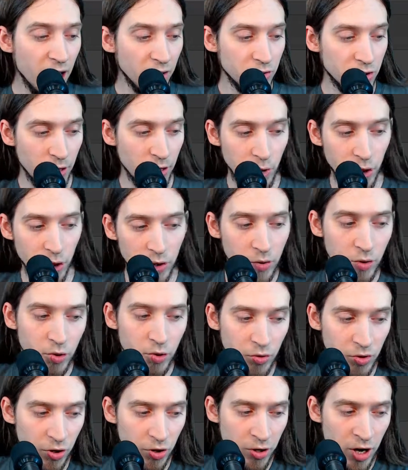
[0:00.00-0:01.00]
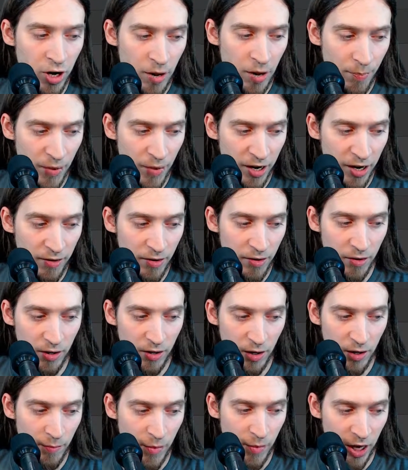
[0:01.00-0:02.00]
So I'm going to turn up my
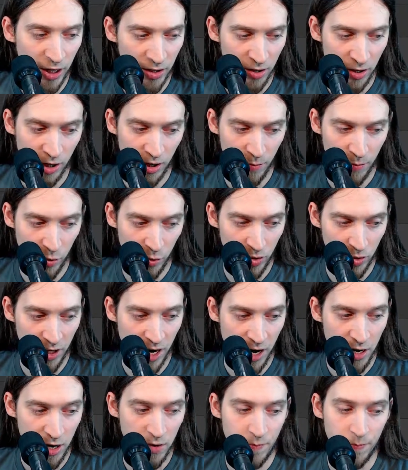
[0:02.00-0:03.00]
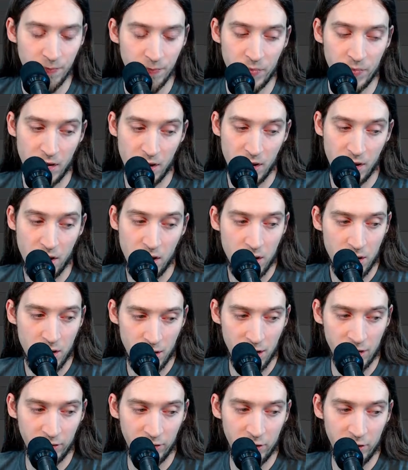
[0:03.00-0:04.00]
mic input gain
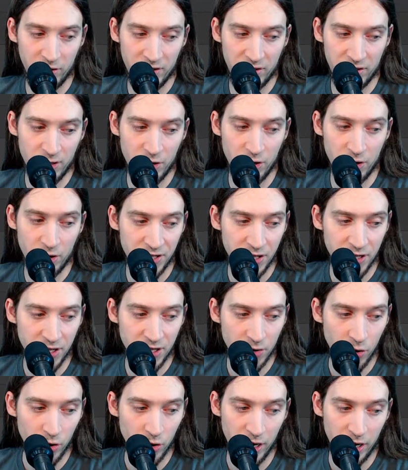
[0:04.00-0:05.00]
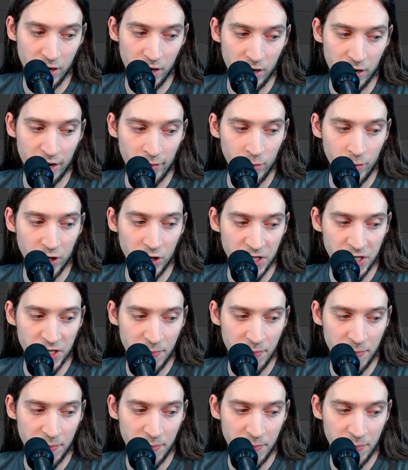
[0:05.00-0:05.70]
until it starts distorting, and I'm going to